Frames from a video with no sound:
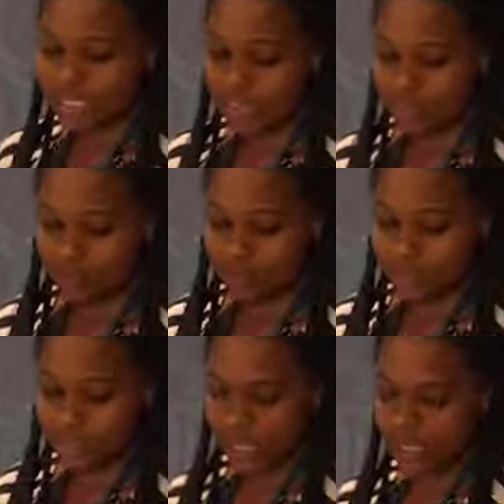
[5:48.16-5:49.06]
tampered
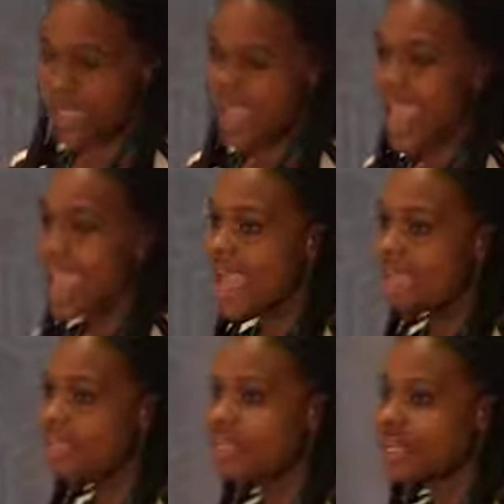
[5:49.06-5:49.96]
with,
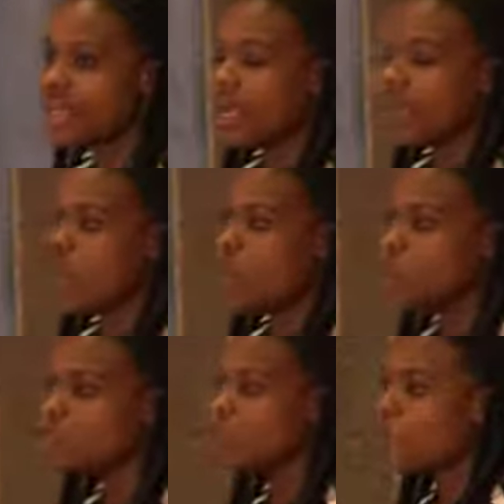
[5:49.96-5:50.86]
and
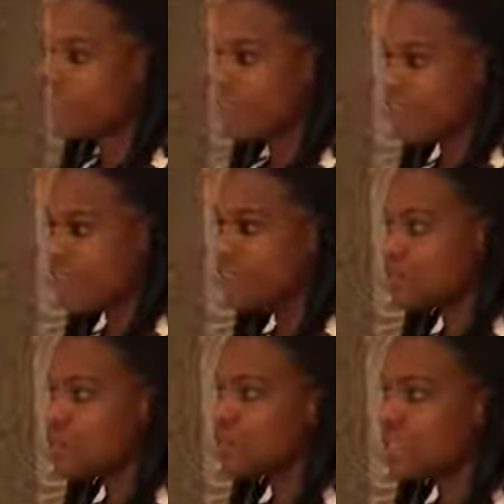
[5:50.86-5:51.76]
loss or theft
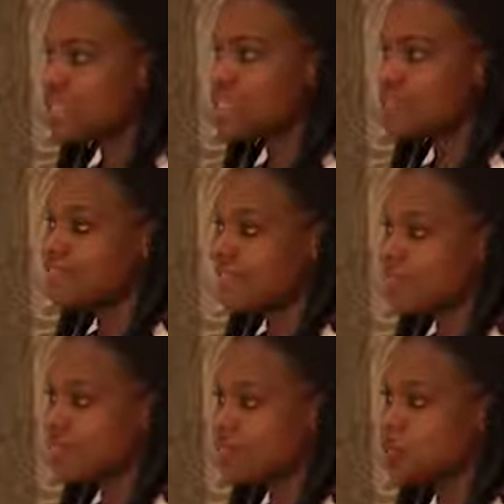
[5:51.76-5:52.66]
of that
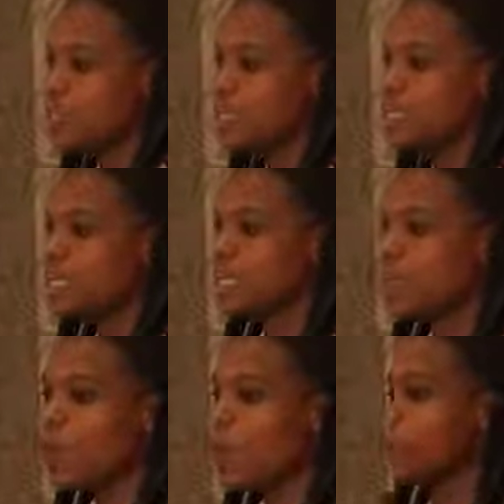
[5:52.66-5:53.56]
device could leak a
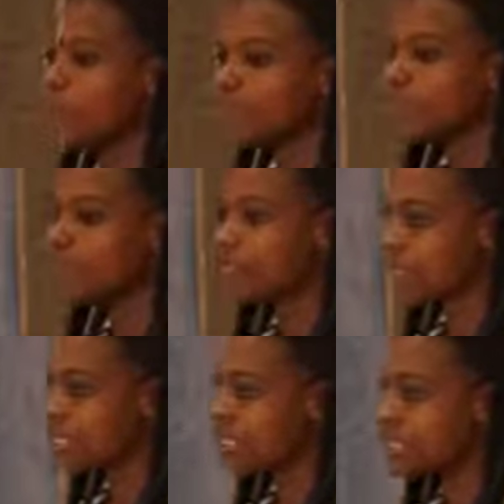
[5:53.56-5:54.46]
lot of
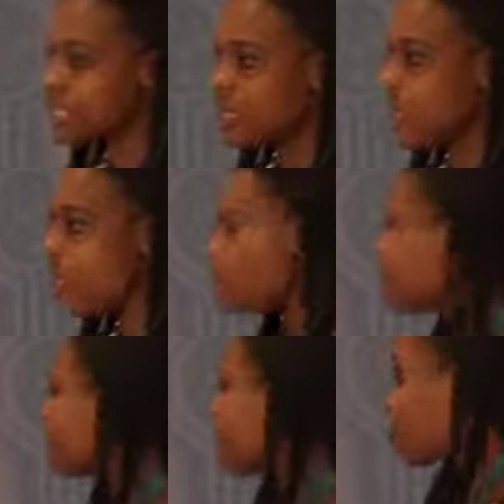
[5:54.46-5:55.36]
information, along
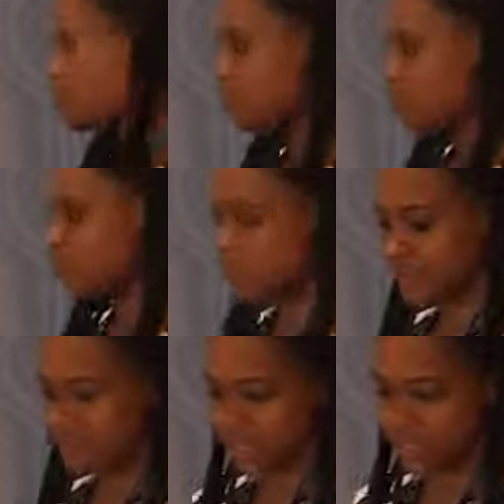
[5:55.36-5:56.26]
with bring your own
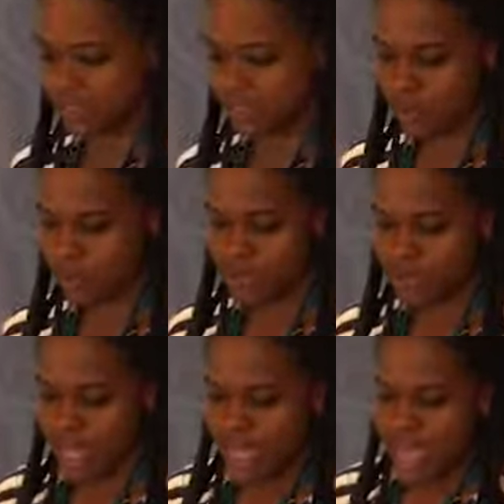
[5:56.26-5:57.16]
device as well.
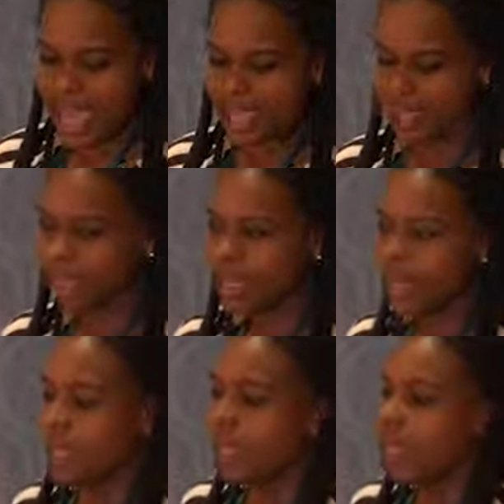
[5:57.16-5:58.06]
And
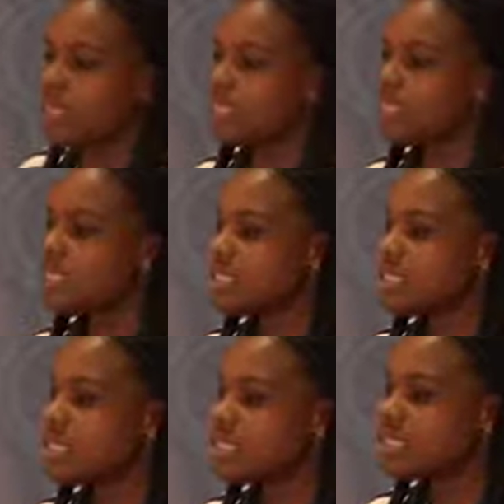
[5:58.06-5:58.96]
these
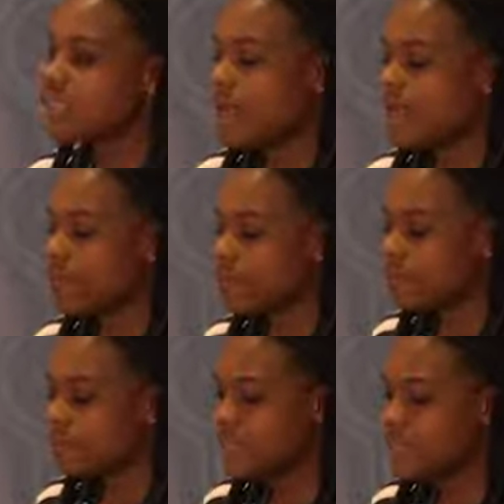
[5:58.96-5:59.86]

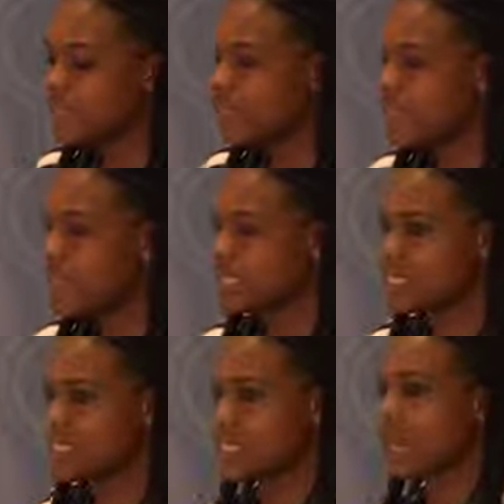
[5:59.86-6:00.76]

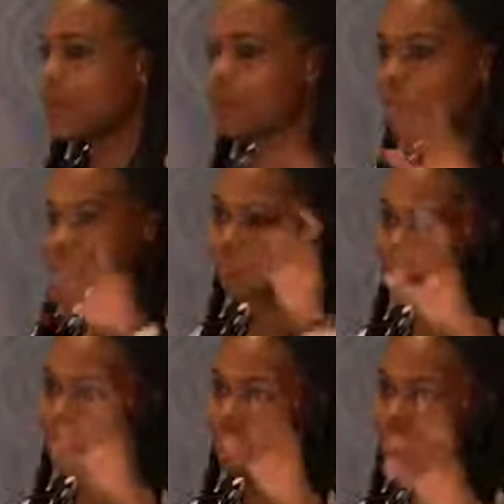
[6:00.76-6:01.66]
devices, I call them
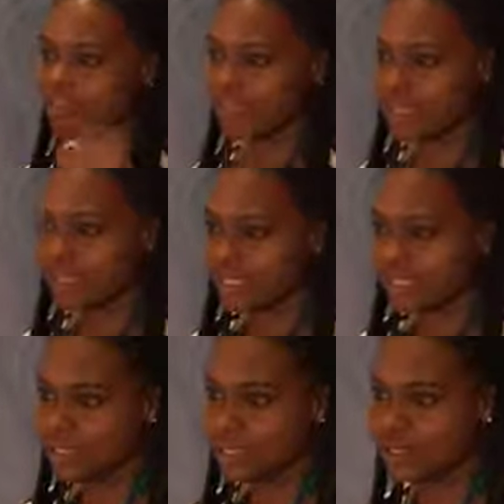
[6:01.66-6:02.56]
dumb
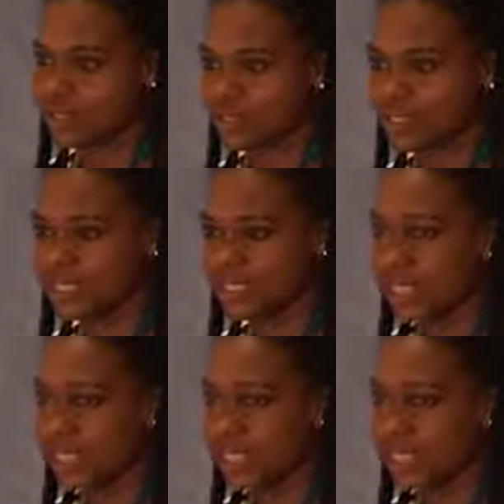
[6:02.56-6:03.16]
devices, because